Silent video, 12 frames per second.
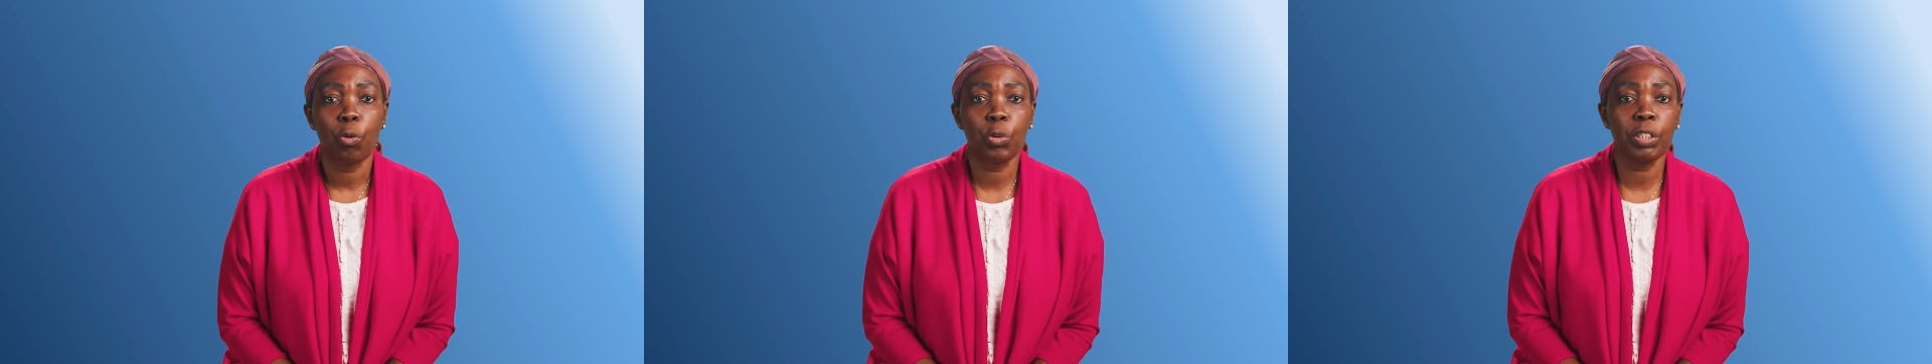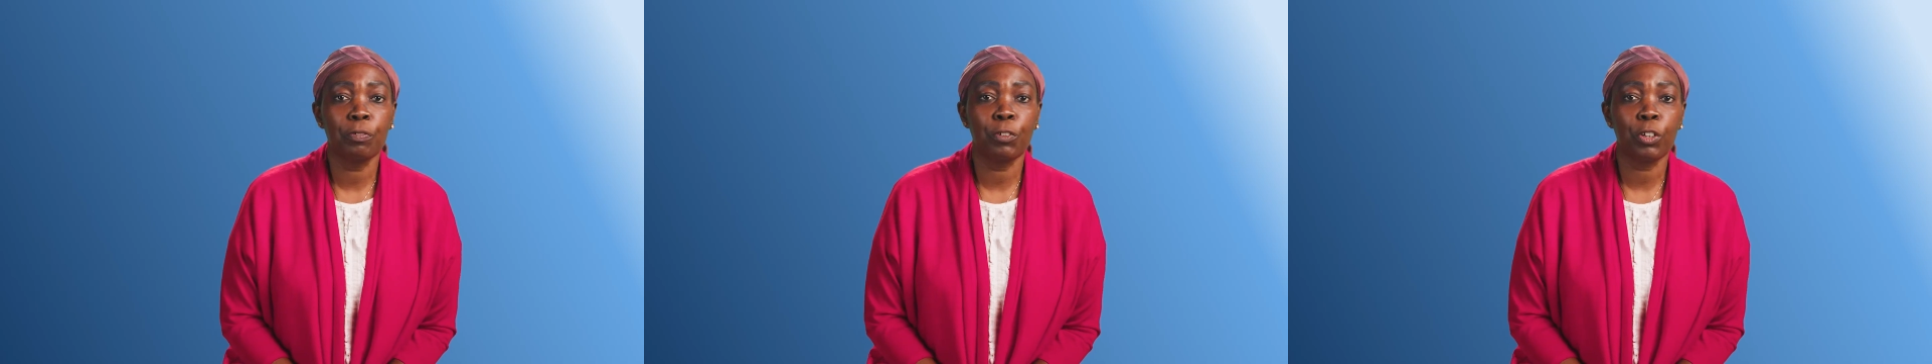who
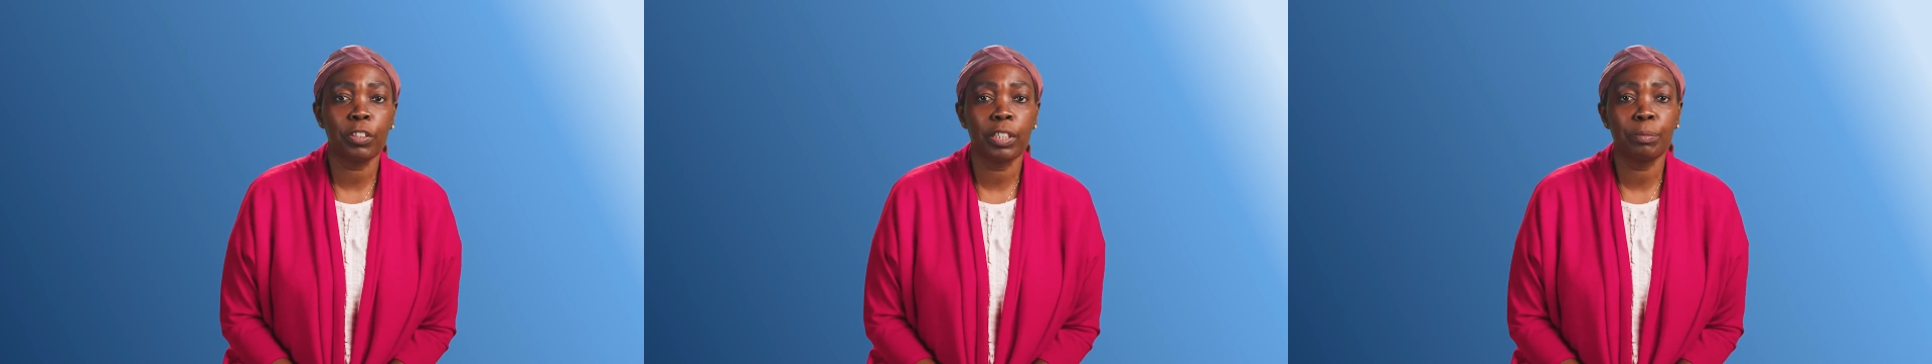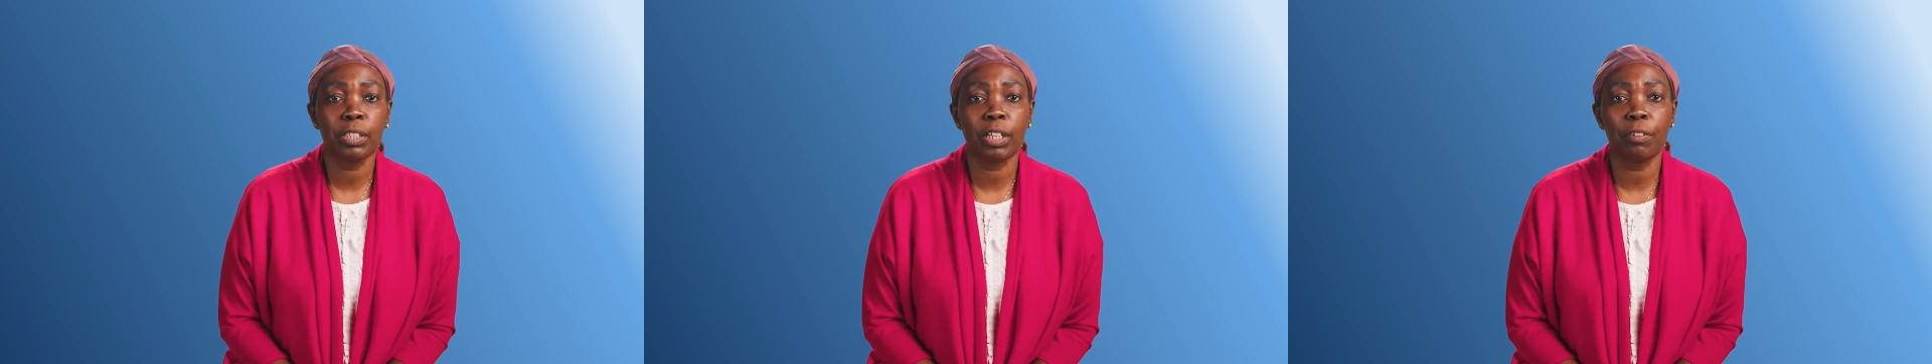devote
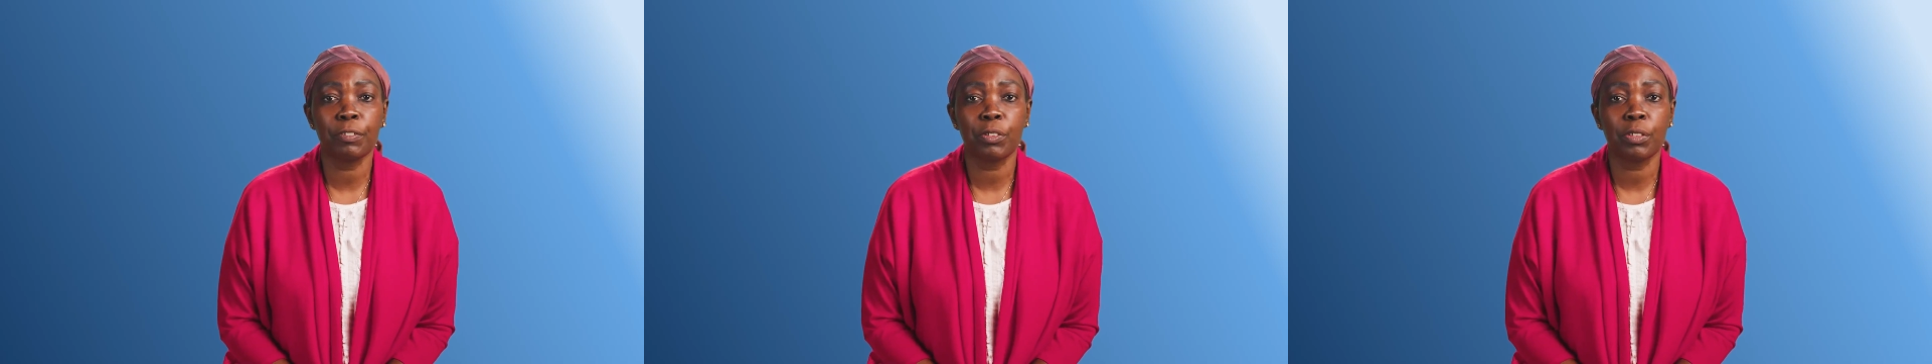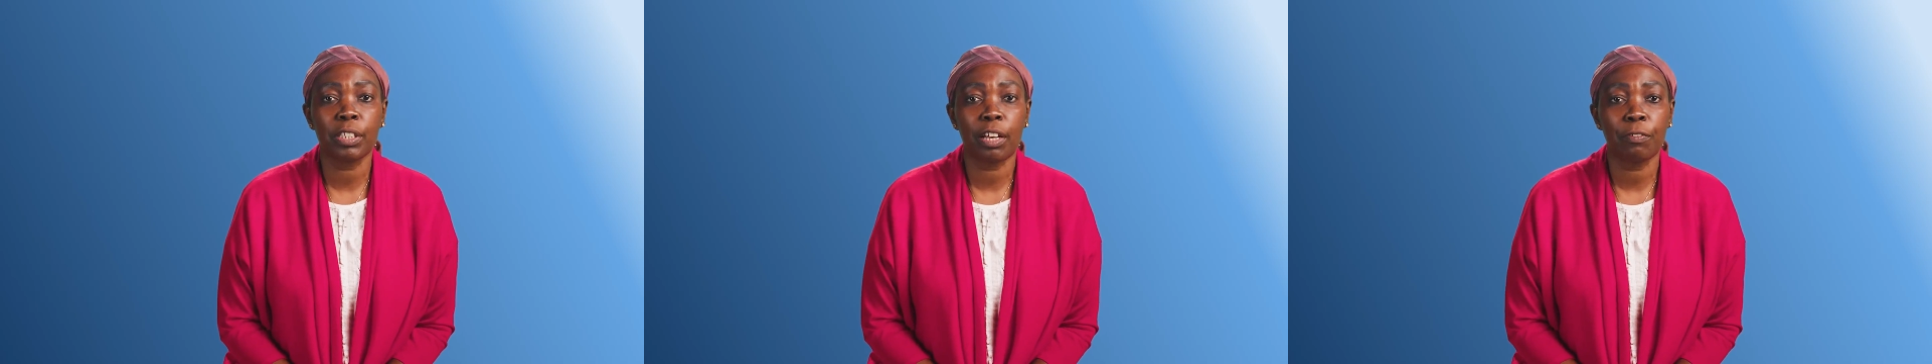themselves to
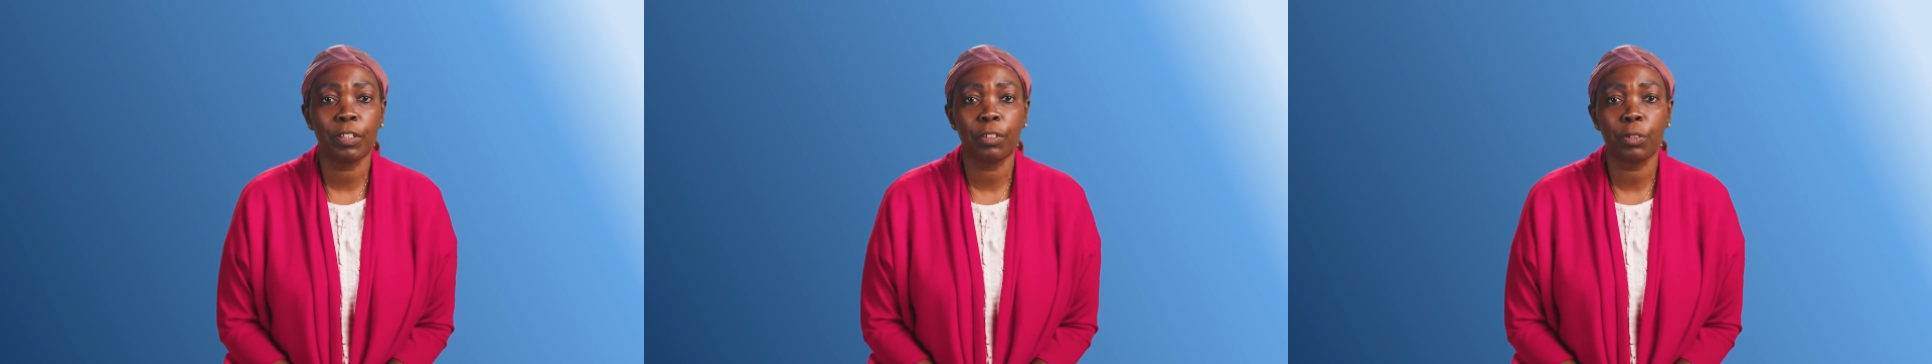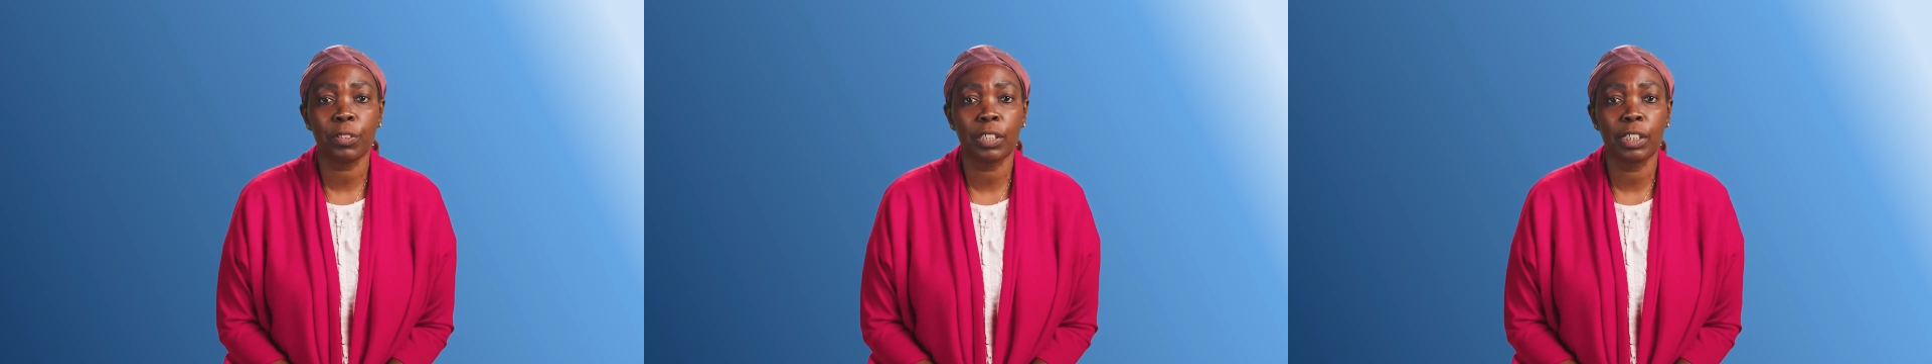serving
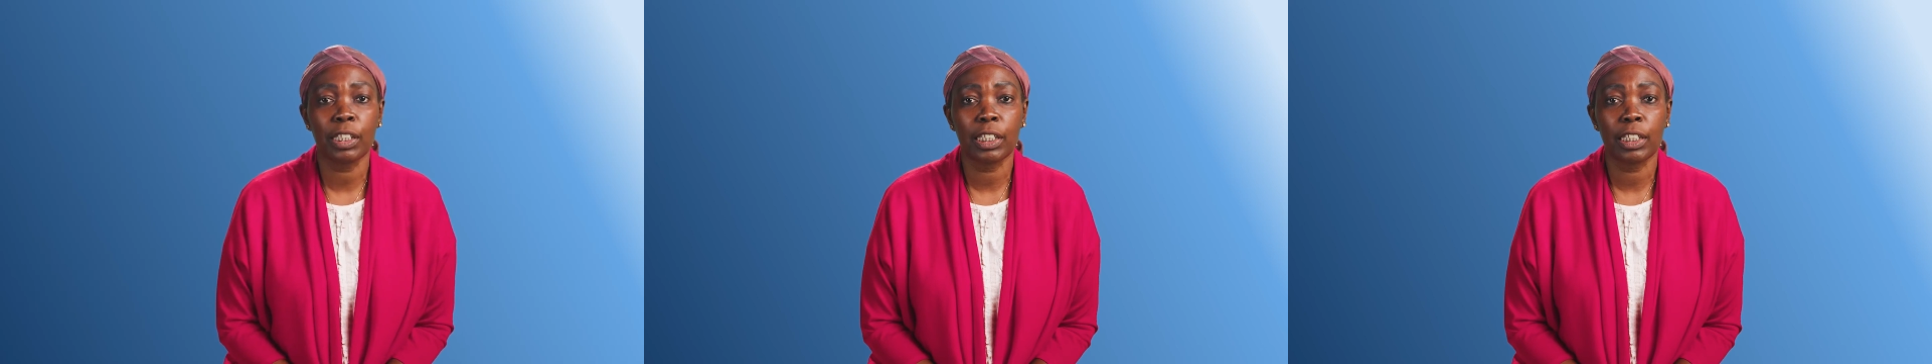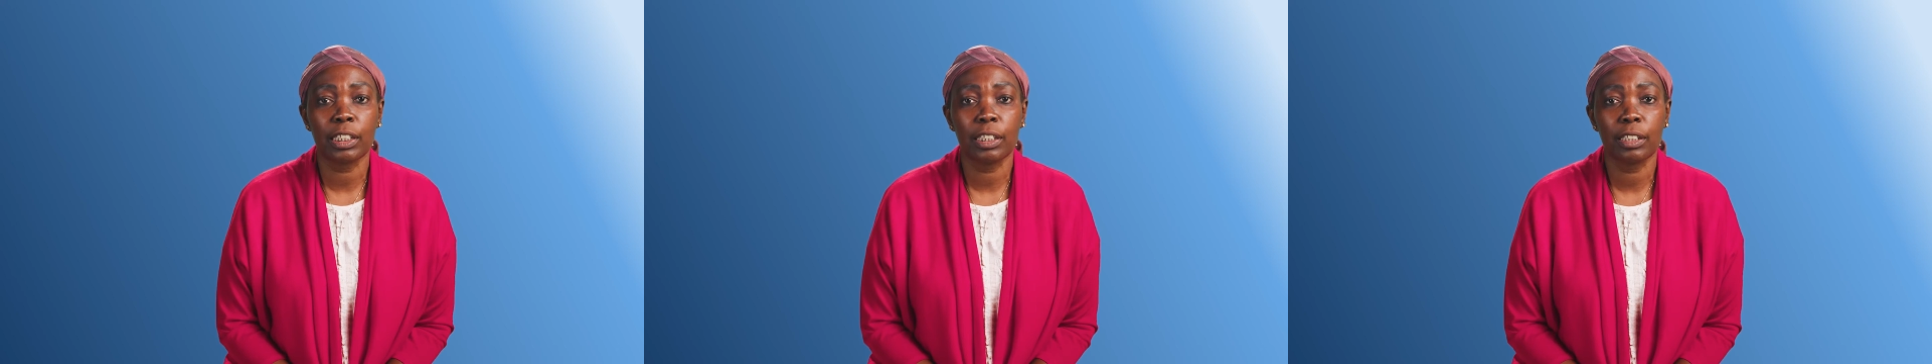those in
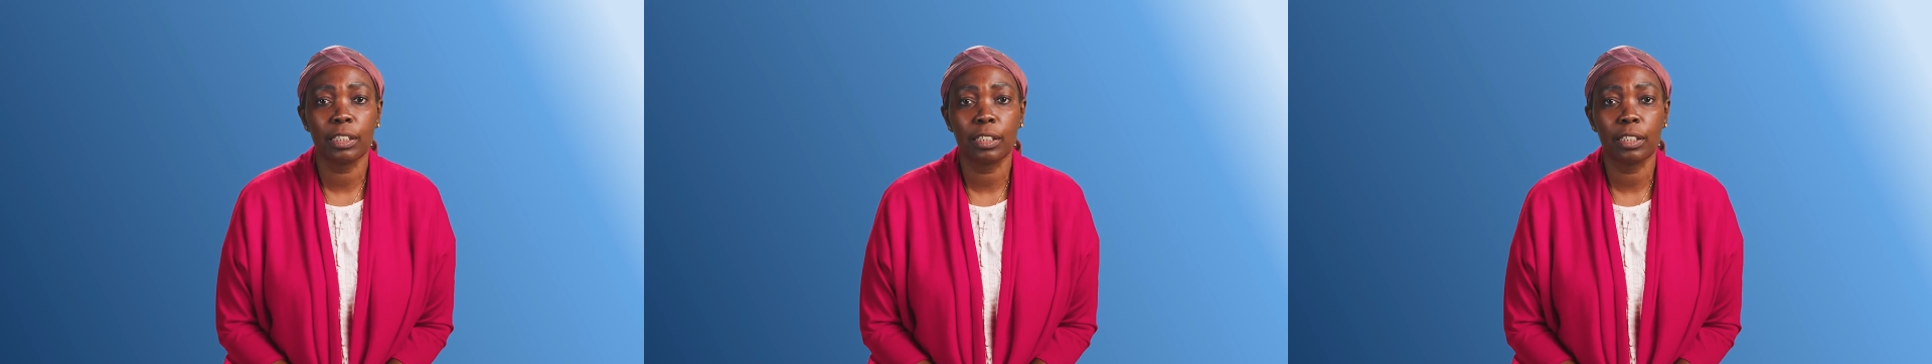need.